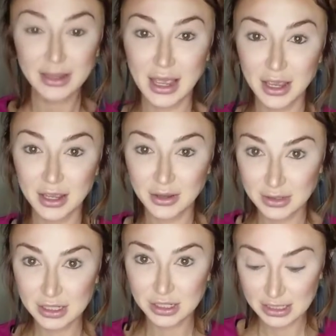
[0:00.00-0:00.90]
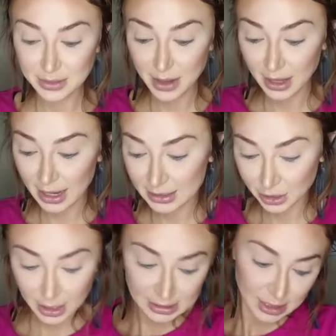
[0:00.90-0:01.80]
Yeah, did you see Bella
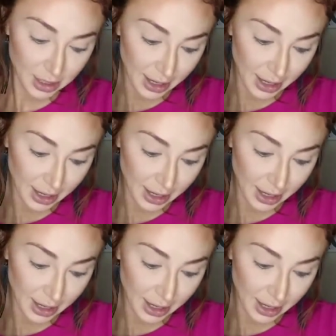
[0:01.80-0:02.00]
acting crazy?